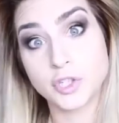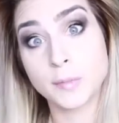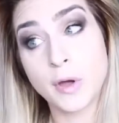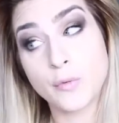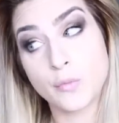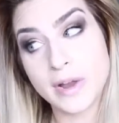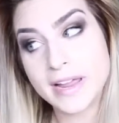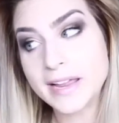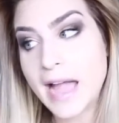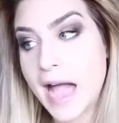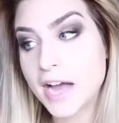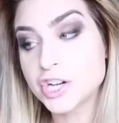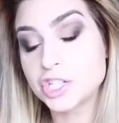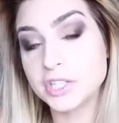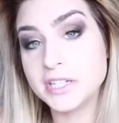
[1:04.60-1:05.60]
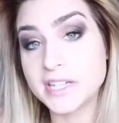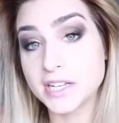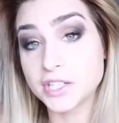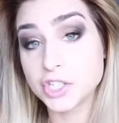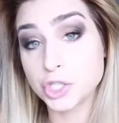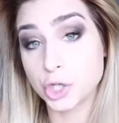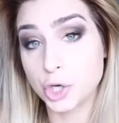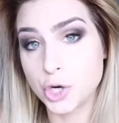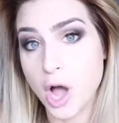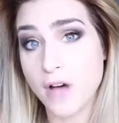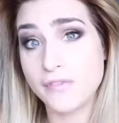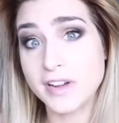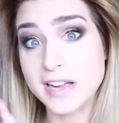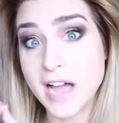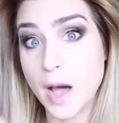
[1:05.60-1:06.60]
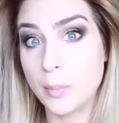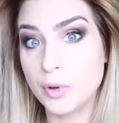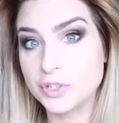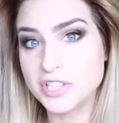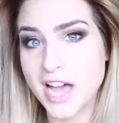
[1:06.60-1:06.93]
So my rig actually does turn off a couple